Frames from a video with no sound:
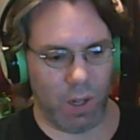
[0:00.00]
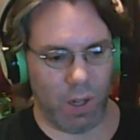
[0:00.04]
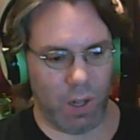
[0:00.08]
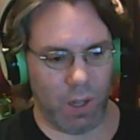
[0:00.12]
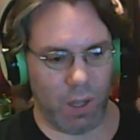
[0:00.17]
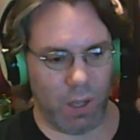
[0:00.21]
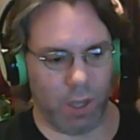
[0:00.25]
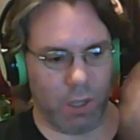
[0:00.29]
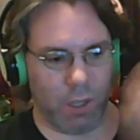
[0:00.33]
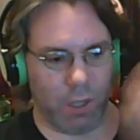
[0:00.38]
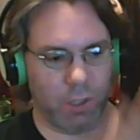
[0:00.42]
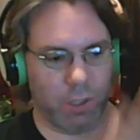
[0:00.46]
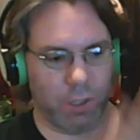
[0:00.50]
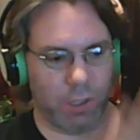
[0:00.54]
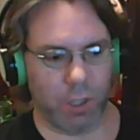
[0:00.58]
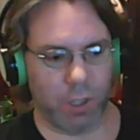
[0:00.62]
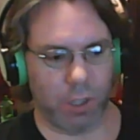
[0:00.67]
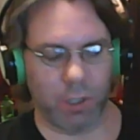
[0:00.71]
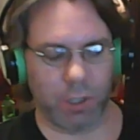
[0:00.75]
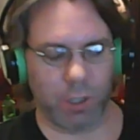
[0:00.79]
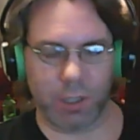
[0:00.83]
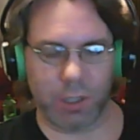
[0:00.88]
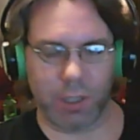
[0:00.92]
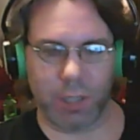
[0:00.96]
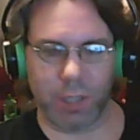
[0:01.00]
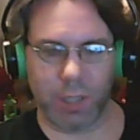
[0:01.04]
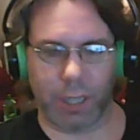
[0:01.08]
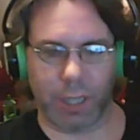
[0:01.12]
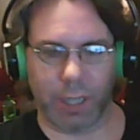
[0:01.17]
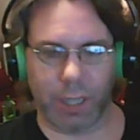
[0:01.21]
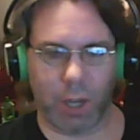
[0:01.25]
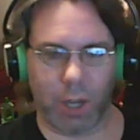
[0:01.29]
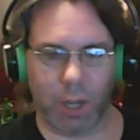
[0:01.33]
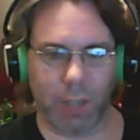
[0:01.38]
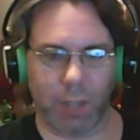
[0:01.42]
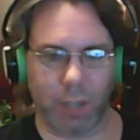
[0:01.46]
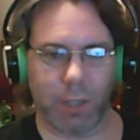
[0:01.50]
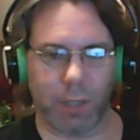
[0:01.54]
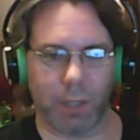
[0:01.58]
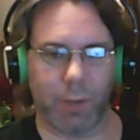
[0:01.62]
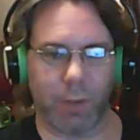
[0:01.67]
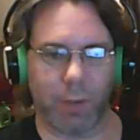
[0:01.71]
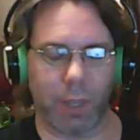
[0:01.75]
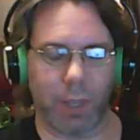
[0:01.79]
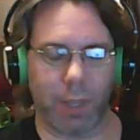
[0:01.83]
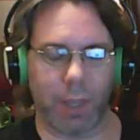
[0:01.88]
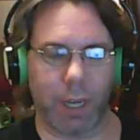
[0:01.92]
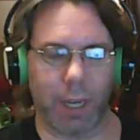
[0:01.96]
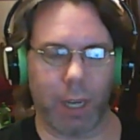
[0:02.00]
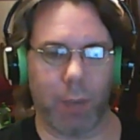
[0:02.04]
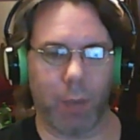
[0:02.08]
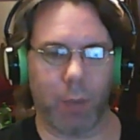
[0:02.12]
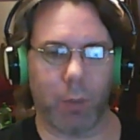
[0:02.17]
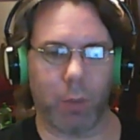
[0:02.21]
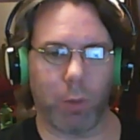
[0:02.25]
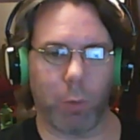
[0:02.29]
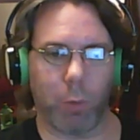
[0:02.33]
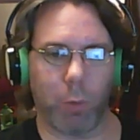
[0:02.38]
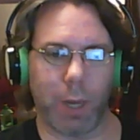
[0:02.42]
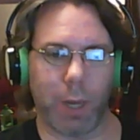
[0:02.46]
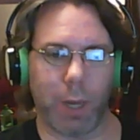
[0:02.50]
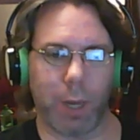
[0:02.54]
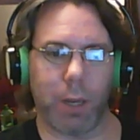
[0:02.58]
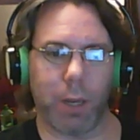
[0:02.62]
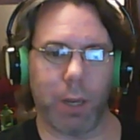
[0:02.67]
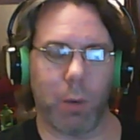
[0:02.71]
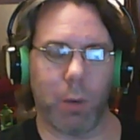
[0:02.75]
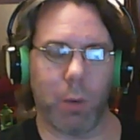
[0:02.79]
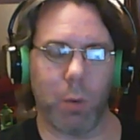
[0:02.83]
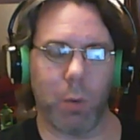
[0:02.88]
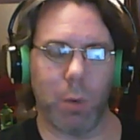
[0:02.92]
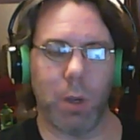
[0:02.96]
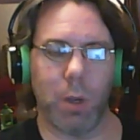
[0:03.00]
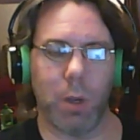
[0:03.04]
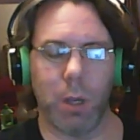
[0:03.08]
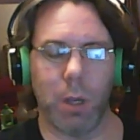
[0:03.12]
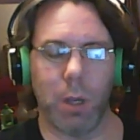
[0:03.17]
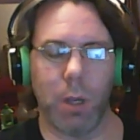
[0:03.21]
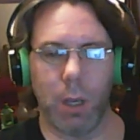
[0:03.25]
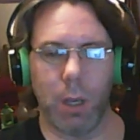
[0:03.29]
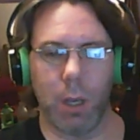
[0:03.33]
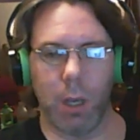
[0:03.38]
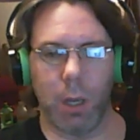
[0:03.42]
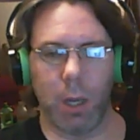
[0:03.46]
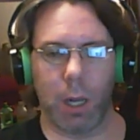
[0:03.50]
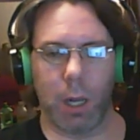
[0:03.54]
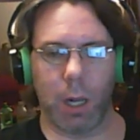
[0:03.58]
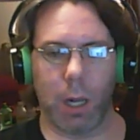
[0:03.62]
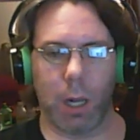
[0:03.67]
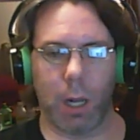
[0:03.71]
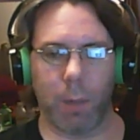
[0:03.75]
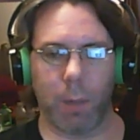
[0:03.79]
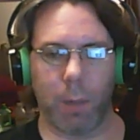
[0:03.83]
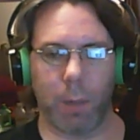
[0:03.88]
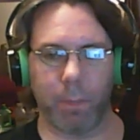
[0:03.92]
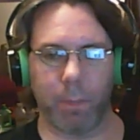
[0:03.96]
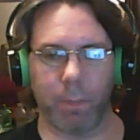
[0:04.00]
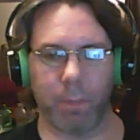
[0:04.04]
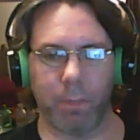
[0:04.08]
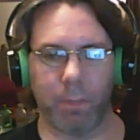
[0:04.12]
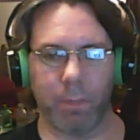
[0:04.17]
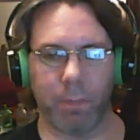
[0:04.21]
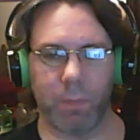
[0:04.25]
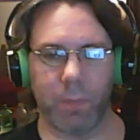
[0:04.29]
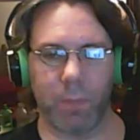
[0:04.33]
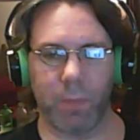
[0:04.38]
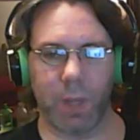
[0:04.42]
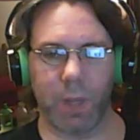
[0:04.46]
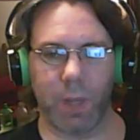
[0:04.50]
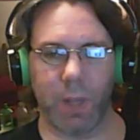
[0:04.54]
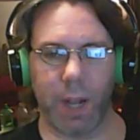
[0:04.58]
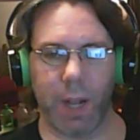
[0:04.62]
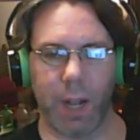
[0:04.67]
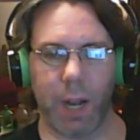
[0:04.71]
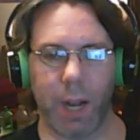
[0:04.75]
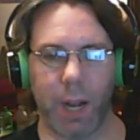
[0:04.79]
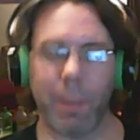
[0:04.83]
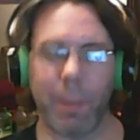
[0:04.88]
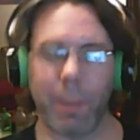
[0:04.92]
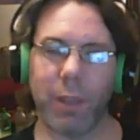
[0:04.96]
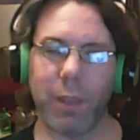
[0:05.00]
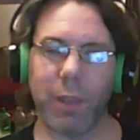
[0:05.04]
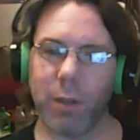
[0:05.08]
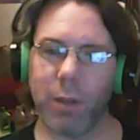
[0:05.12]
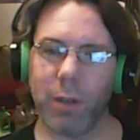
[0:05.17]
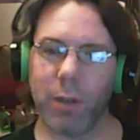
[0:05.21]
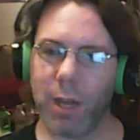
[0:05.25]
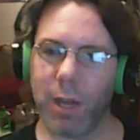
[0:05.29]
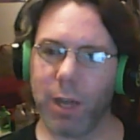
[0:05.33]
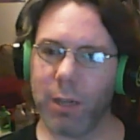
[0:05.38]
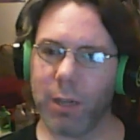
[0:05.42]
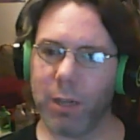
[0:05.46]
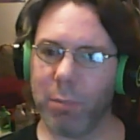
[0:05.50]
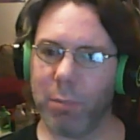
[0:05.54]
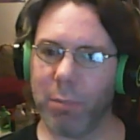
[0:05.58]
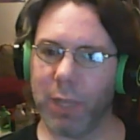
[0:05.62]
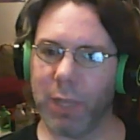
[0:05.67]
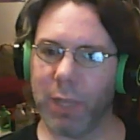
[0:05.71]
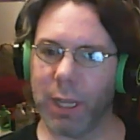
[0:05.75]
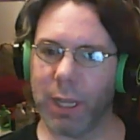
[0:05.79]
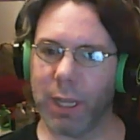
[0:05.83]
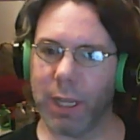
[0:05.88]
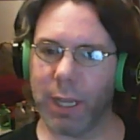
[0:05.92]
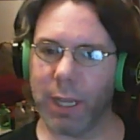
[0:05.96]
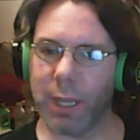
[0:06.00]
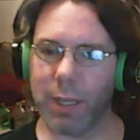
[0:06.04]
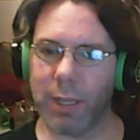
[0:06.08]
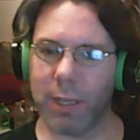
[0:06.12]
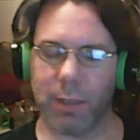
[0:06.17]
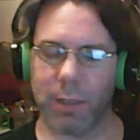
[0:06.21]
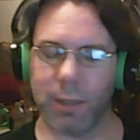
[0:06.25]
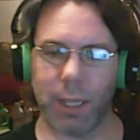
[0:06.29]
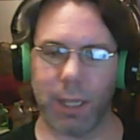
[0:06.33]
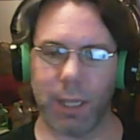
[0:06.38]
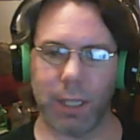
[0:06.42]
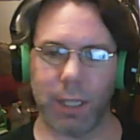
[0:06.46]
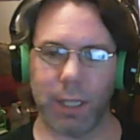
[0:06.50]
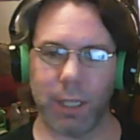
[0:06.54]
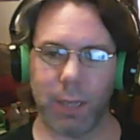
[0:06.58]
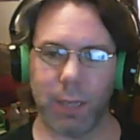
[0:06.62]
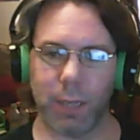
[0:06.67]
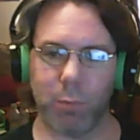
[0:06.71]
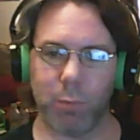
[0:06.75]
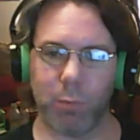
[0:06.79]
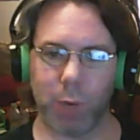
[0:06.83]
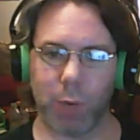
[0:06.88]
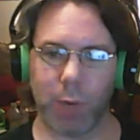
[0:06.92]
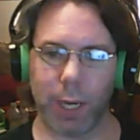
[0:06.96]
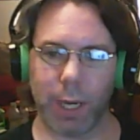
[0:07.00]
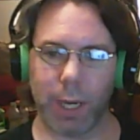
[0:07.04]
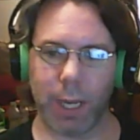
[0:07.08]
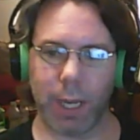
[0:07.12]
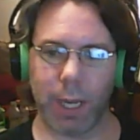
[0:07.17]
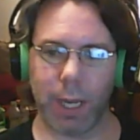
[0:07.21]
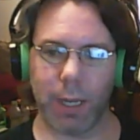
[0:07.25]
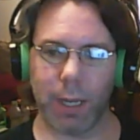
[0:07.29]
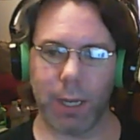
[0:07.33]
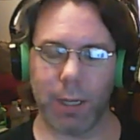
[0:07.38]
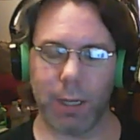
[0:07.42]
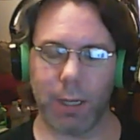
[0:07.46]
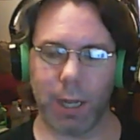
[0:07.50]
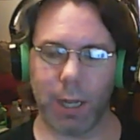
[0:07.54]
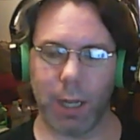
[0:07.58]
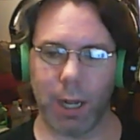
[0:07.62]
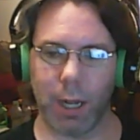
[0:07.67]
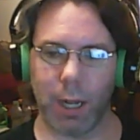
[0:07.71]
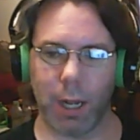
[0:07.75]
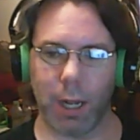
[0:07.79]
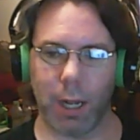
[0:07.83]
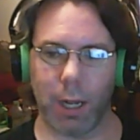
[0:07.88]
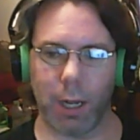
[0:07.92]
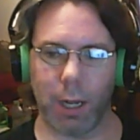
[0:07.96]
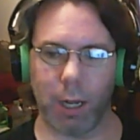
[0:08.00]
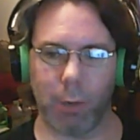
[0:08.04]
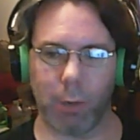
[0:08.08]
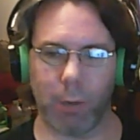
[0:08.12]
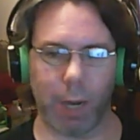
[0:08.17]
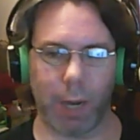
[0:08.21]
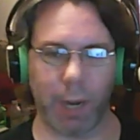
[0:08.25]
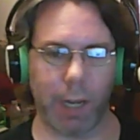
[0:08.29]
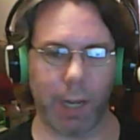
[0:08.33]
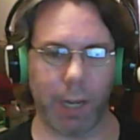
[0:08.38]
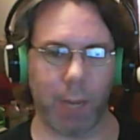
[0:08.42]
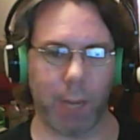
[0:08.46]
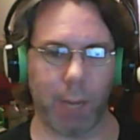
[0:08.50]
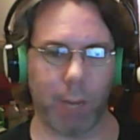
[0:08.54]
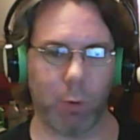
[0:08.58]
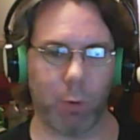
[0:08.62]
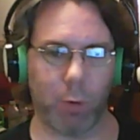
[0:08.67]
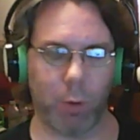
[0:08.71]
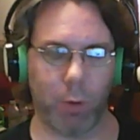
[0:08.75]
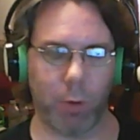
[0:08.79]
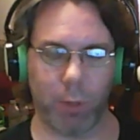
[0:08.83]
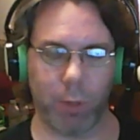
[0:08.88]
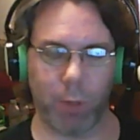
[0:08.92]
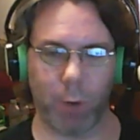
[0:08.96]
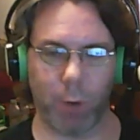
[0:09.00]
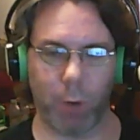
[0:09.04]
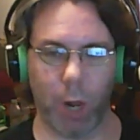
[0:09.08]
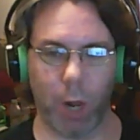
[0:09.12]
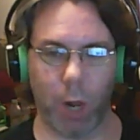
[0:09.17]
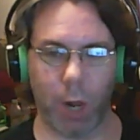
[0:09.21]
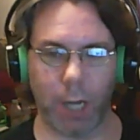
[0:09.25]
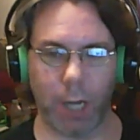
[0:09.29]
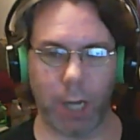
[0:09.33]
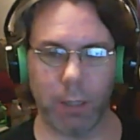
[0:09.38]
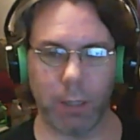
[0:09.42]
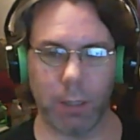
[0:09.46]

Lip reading: you shouldn't just like toss everything out the window. And I mean, they're not completely. They did bring in Grand Admiral Thrawn,